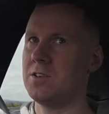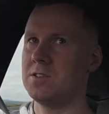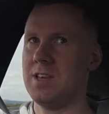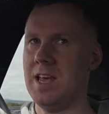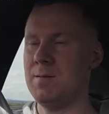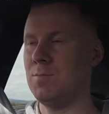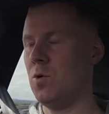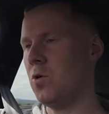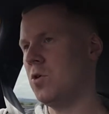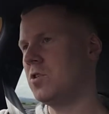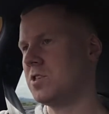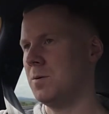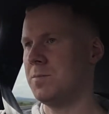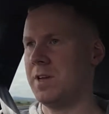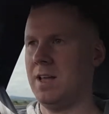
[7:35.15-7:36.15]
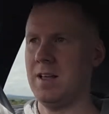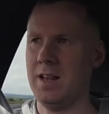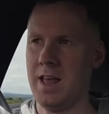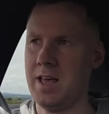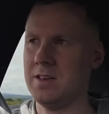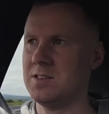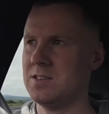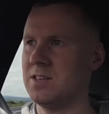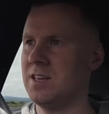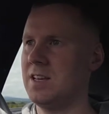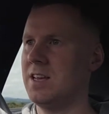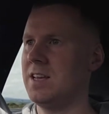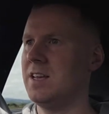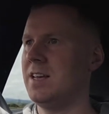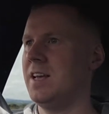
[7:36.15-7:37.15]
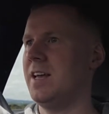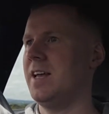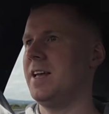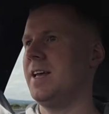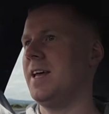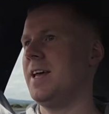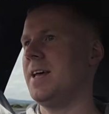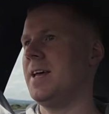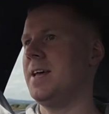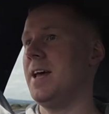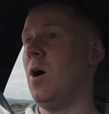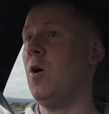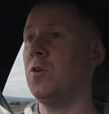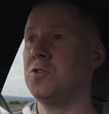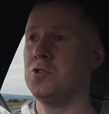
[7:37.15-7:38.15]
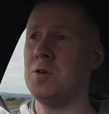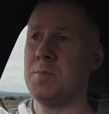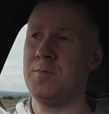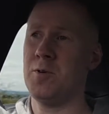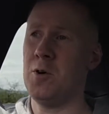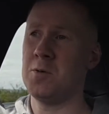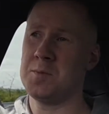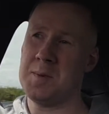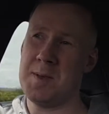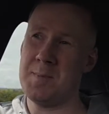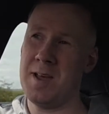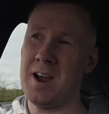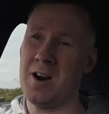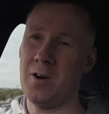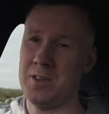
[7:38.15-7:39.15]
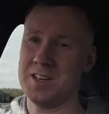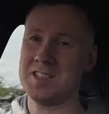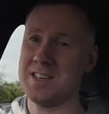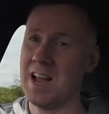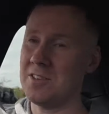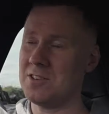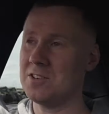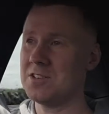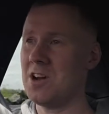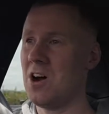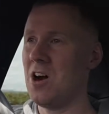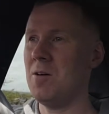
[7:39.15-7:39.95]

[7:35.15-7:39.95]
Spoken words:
gain more, some gain less. Also it performs maybe better on a standard car.